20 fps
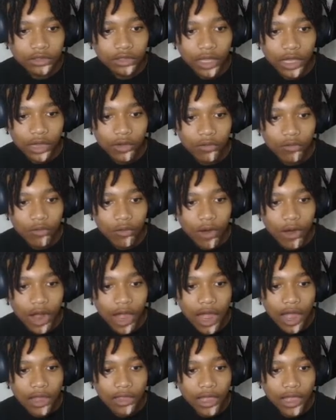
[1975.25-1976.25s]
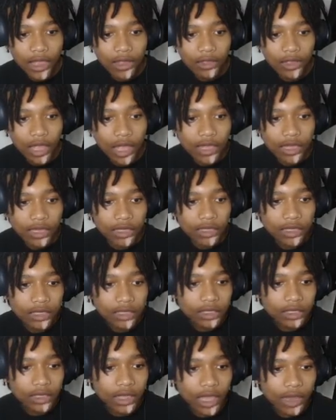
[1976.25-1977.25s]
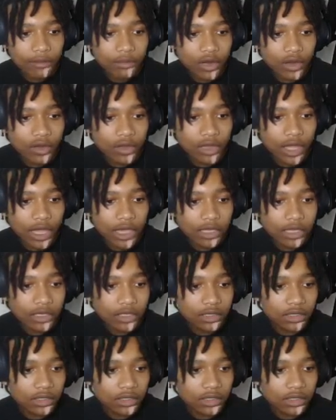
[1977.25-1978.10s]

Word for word: Like, what? Like, like, like, bro, like,